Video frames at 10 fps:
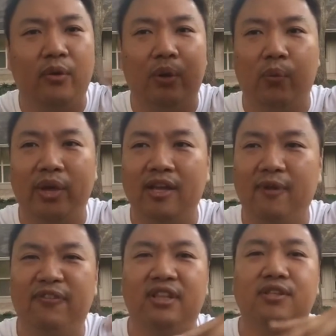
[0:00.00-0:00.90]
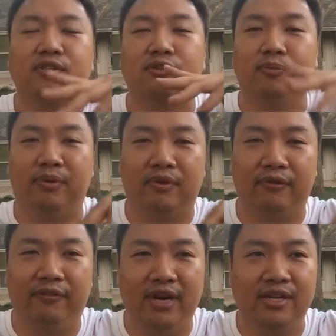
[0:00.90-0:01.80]
and I wake up feeling super
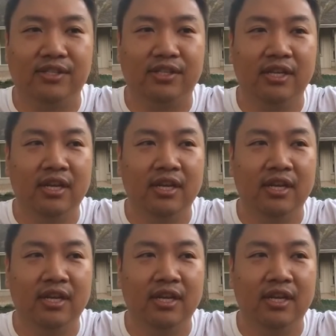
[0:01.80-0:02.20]
refreshed.